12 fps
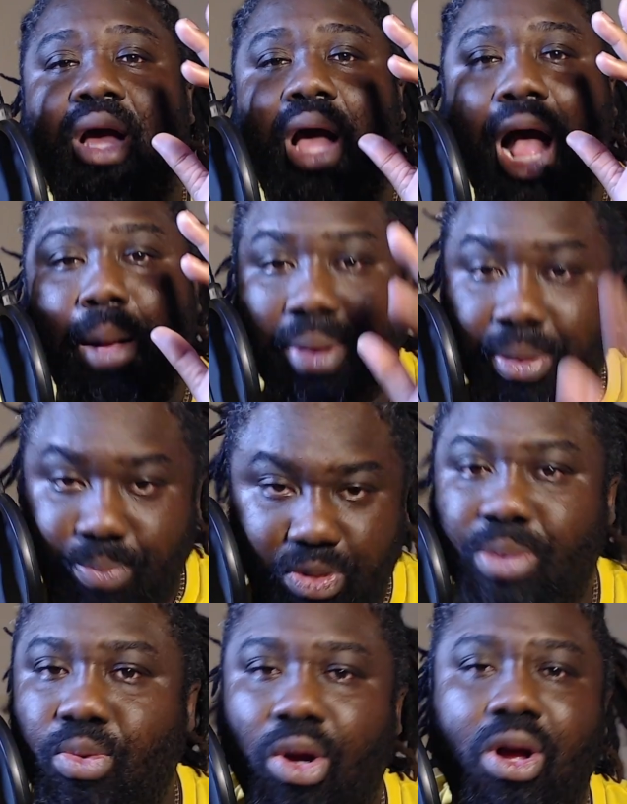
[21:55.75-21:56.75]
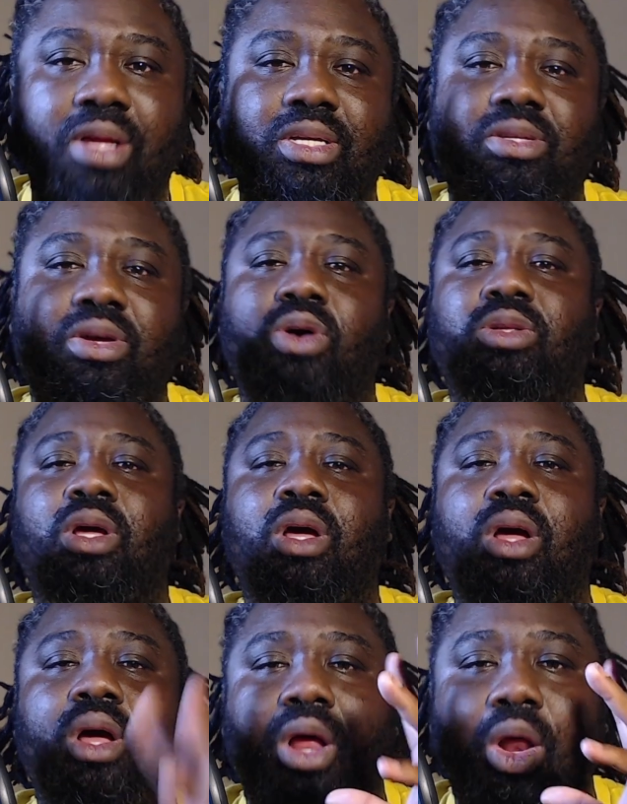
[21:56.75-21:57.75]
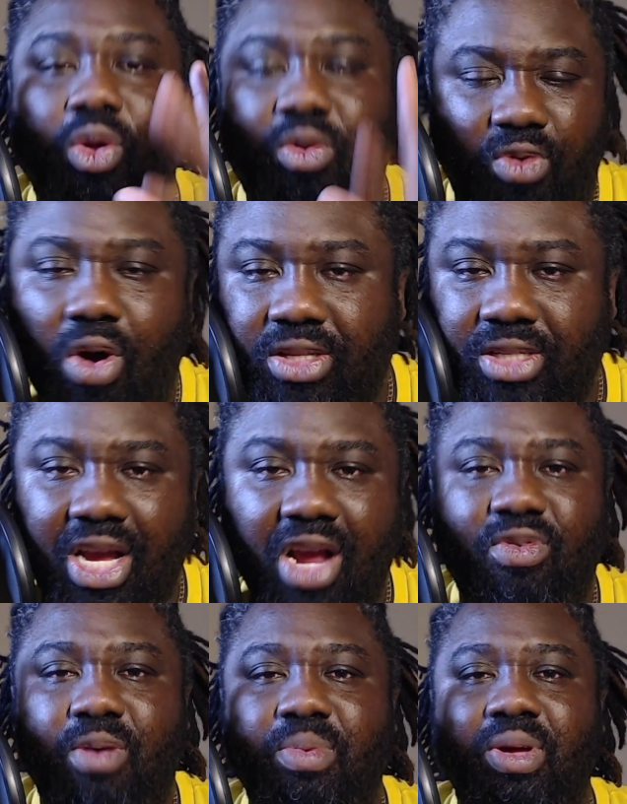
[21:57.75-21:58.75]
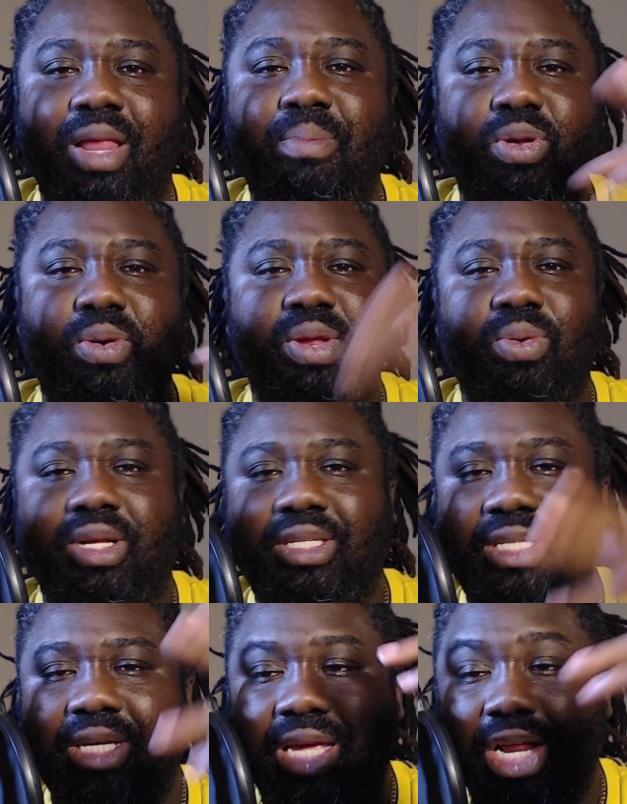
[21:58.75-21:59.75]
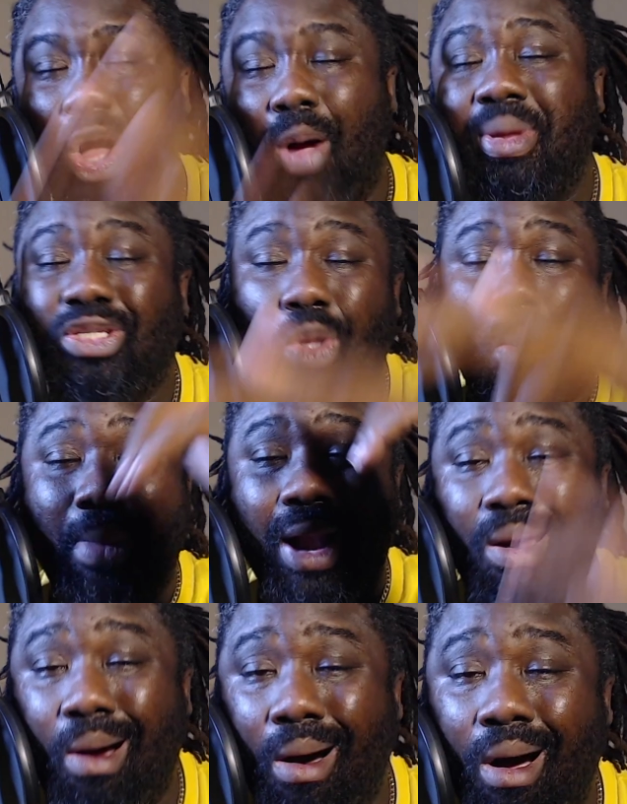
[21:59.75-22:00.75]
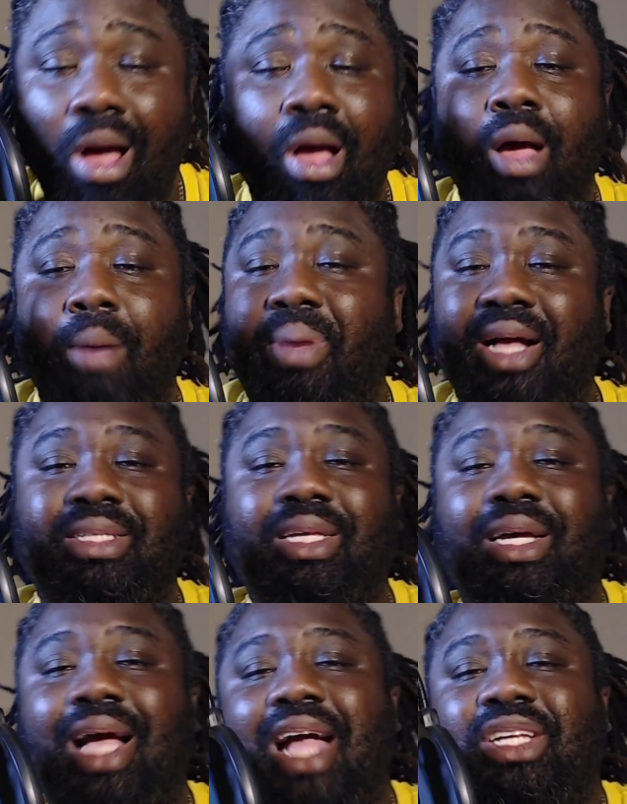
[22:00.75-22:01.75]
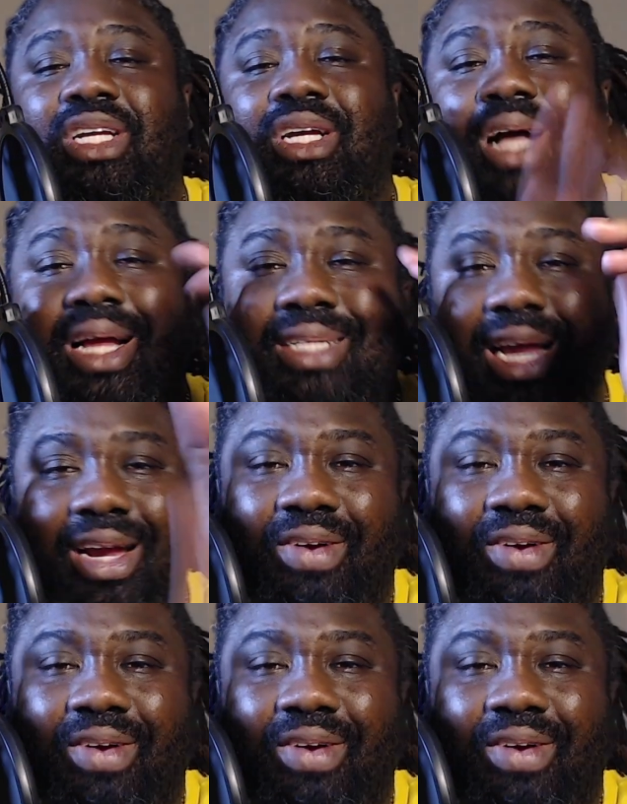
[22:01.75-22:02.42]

I'll be putting more content out. I look forward to hearing from you. Let me know what you want to see in the comments down below. Because the Gaijin content